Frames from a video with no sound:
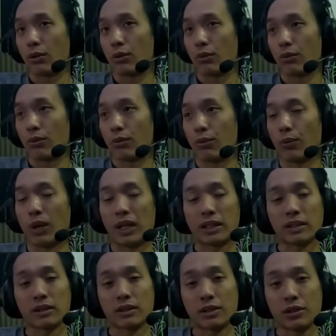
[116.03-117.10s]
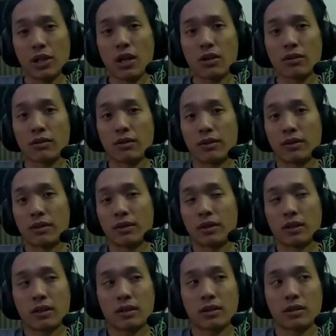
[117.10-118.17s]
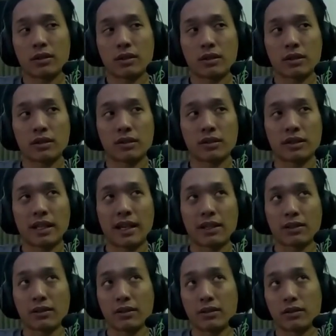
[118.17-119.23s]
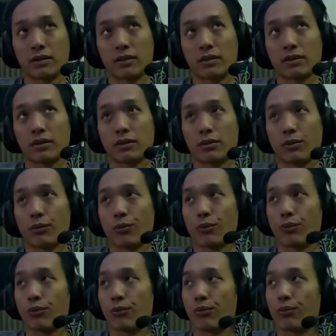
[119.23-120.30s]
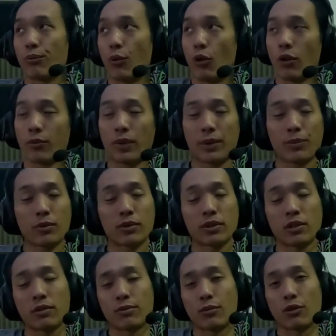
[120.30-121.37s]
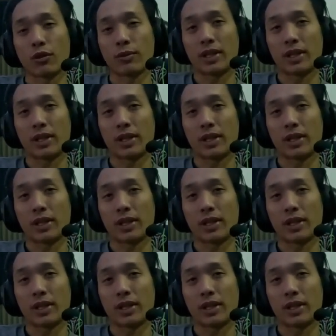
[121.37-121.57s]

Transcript: what you know. Now, more people will know more about